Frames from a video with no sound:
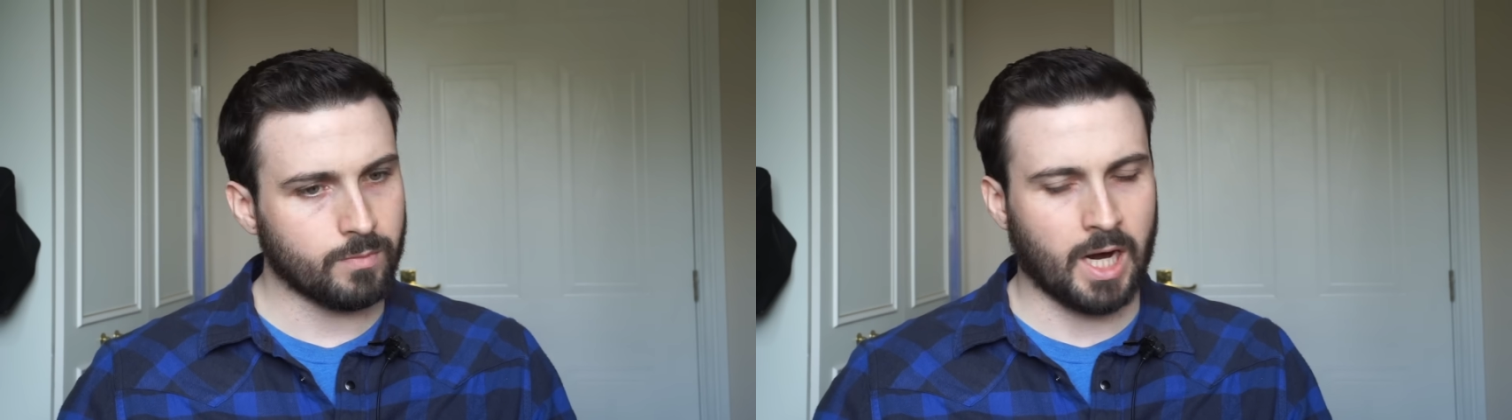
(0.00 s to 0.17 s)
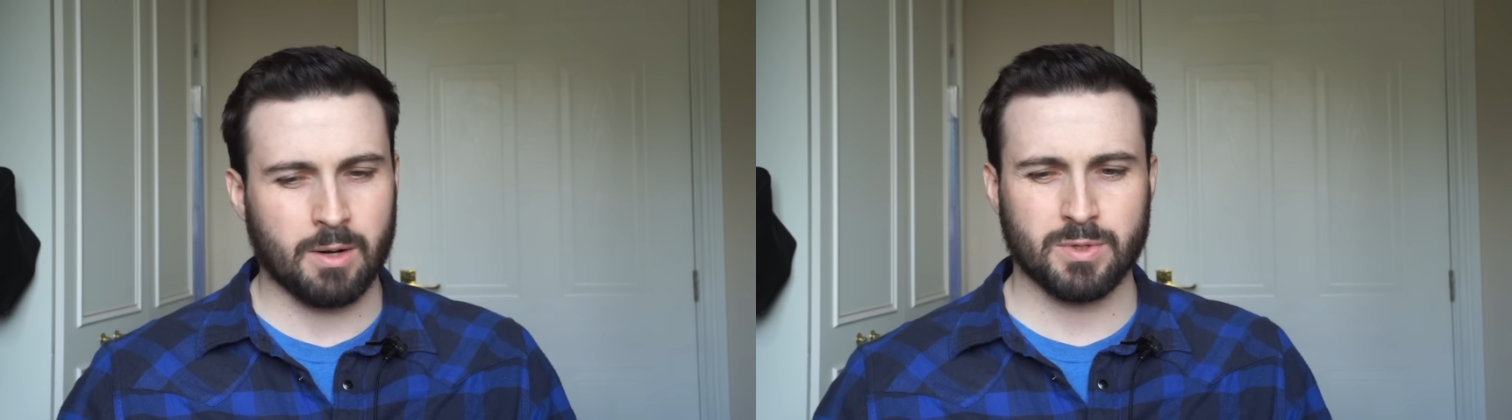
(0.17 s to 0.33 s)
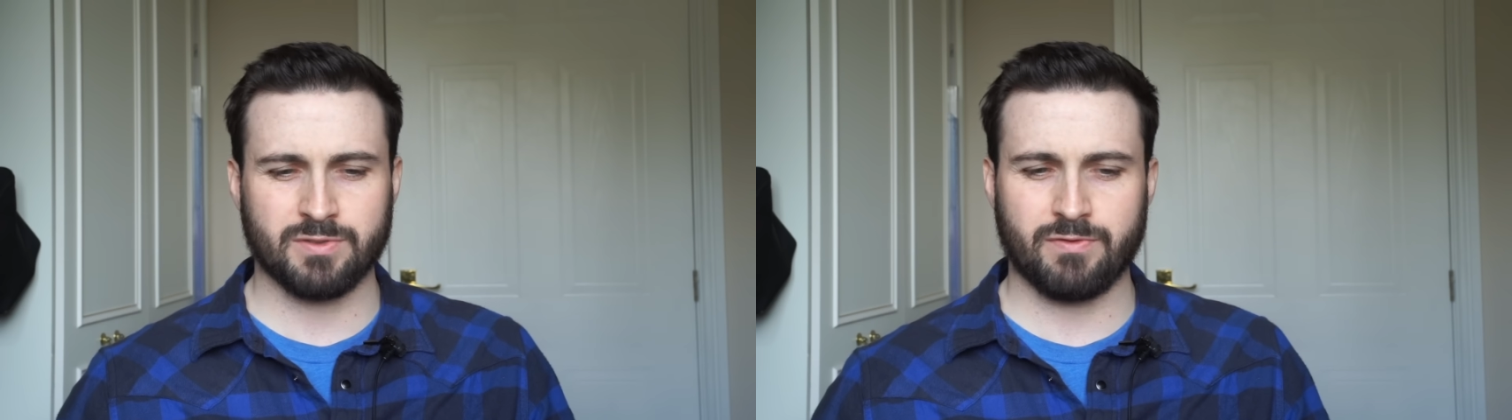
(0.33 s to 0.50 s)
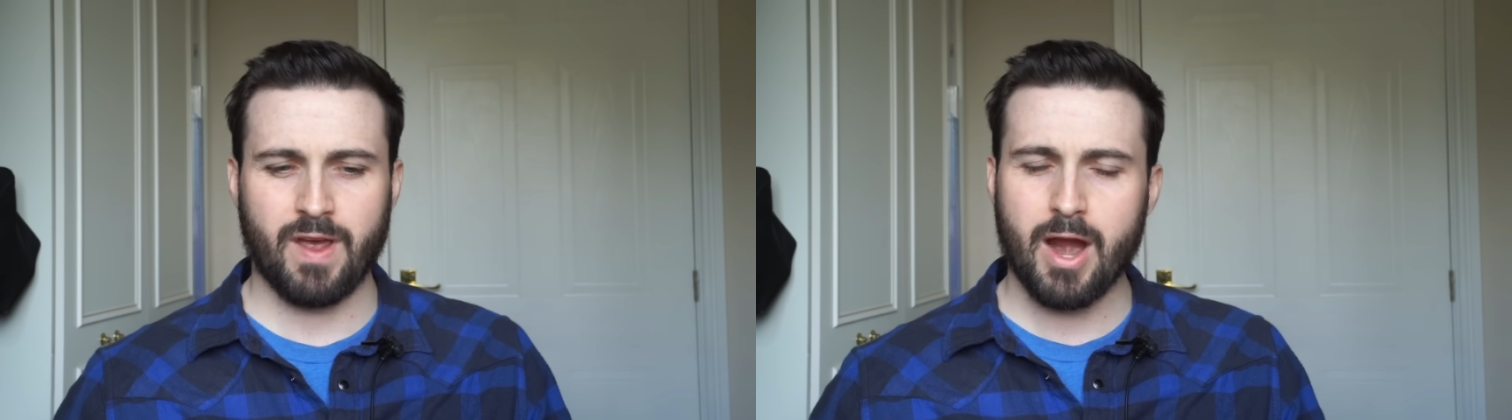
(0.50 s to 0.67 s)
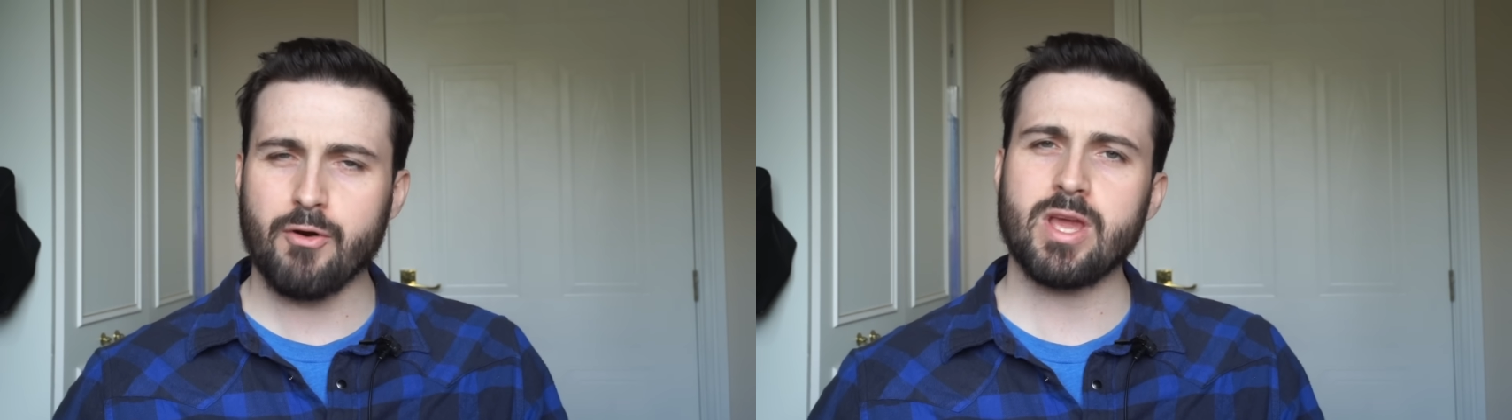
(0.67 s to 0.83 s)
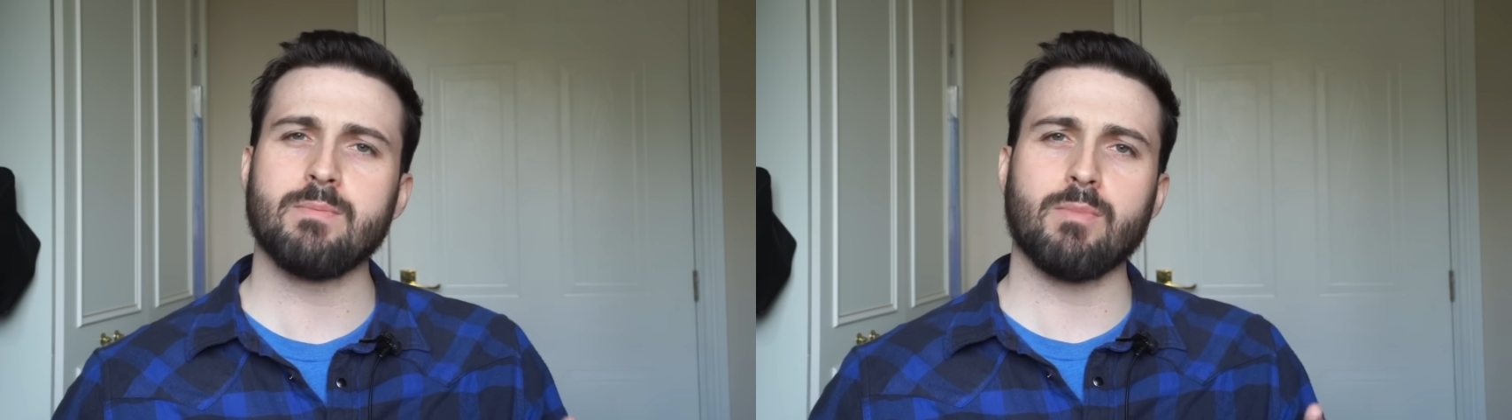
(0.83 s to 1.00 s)
and I was
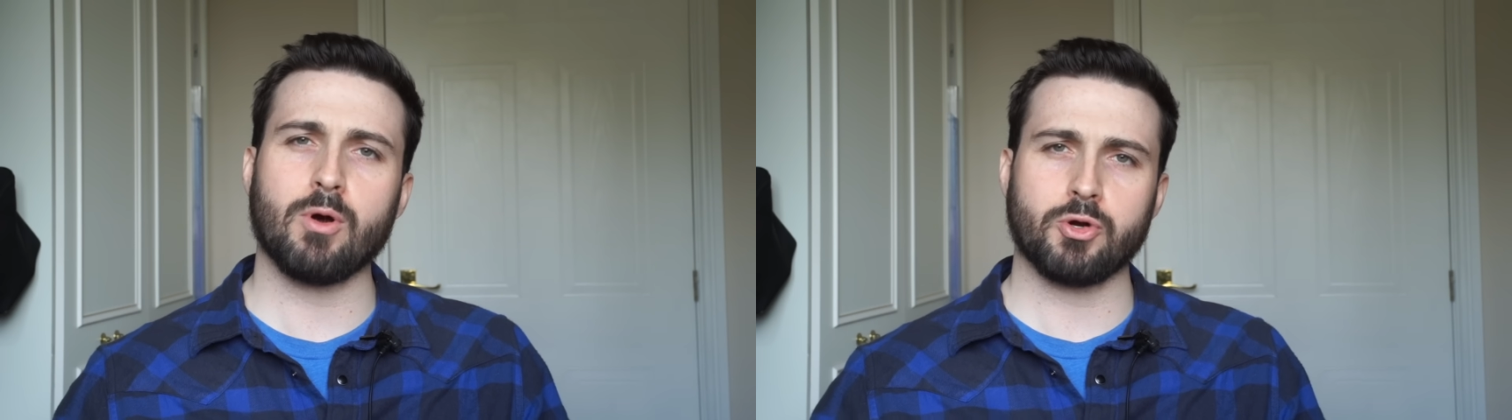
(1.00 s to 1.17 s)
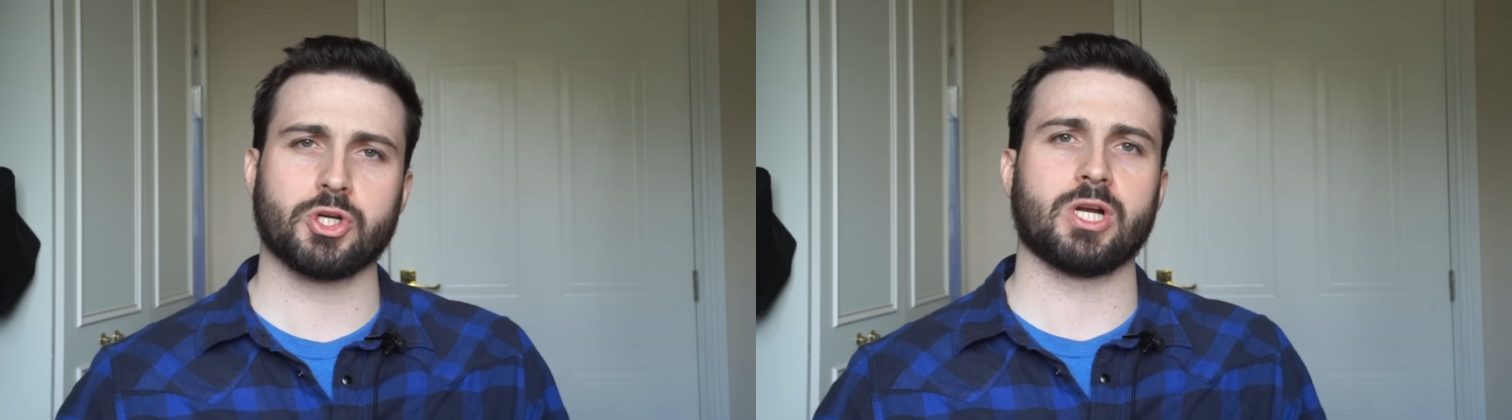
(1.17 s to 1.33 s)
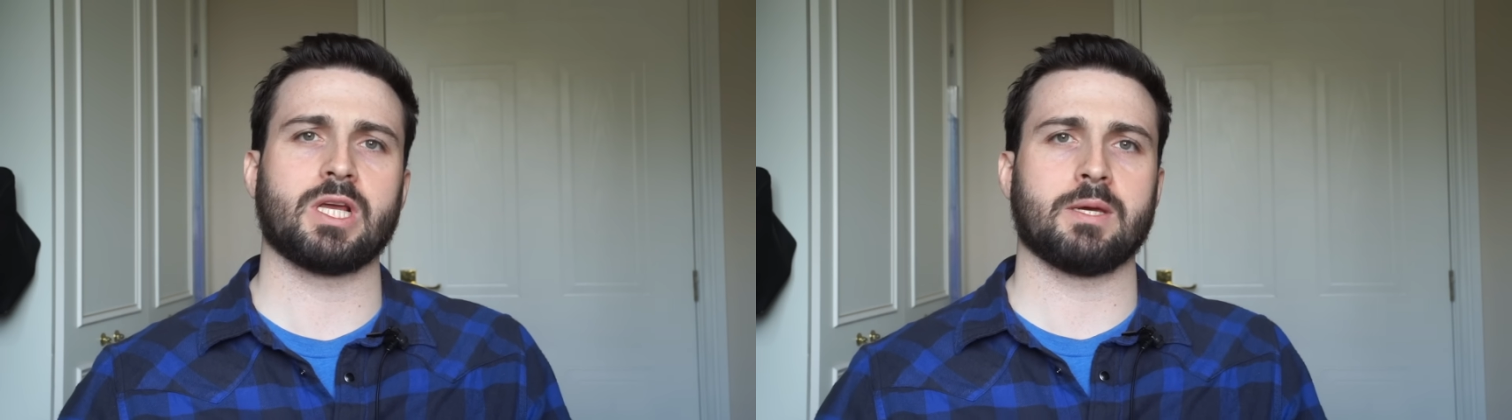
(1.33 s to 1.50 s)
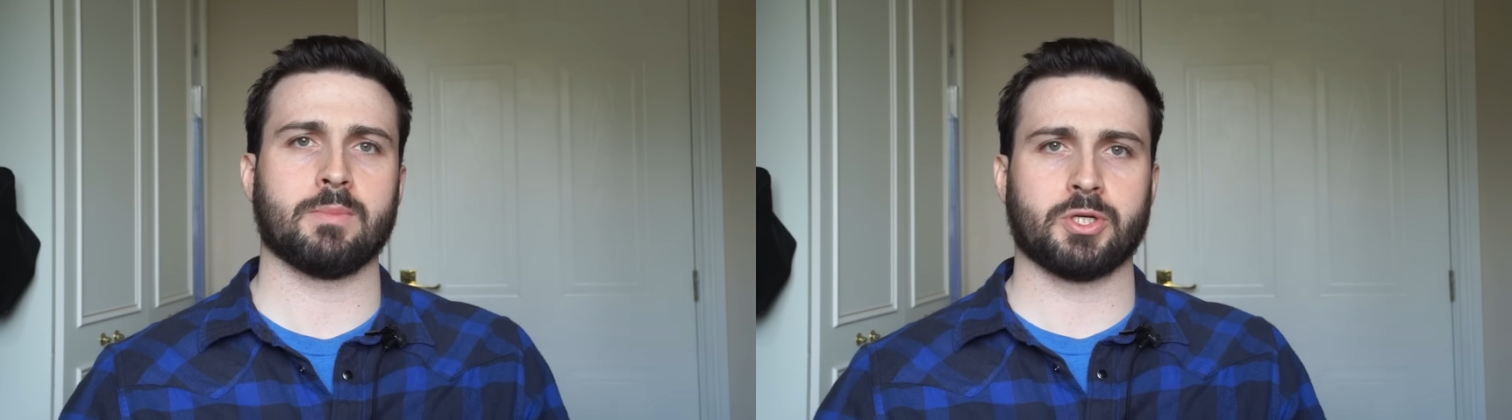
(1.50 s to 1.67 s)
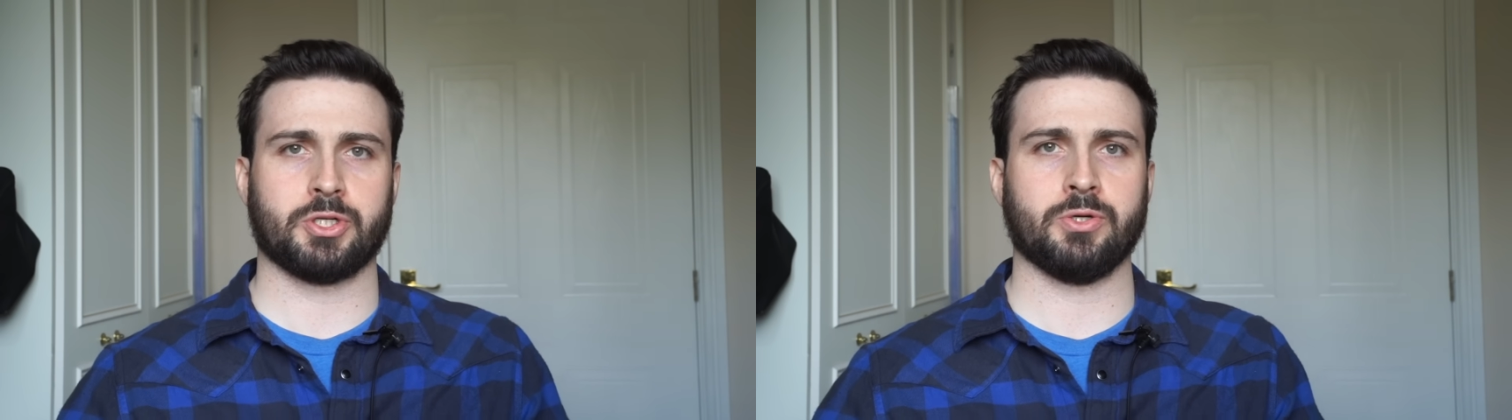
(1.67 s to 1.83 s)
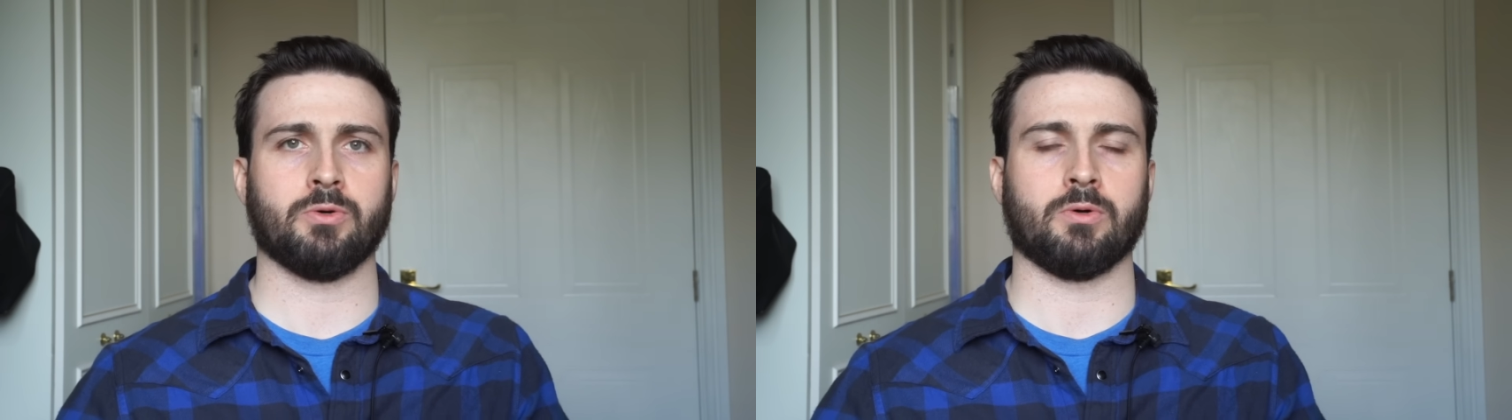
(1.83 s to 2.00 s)
very emotionally
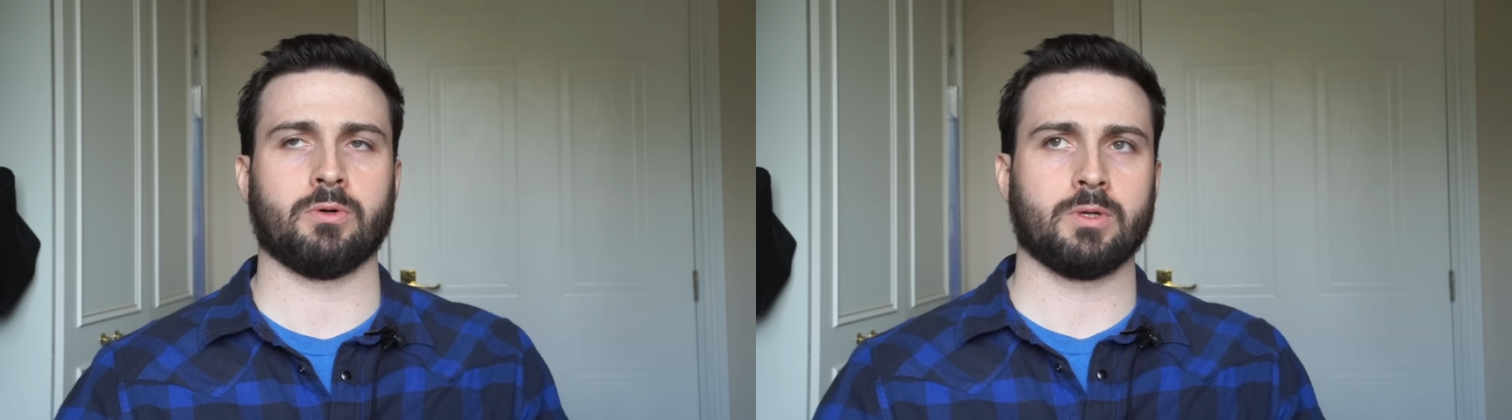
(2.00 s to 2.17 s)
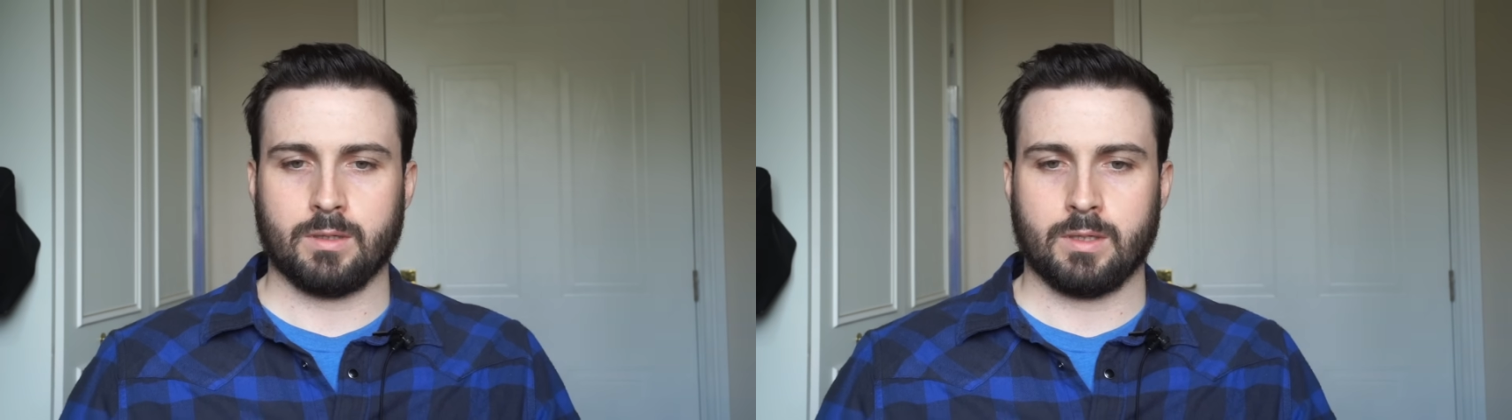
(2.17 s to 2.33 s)
immature.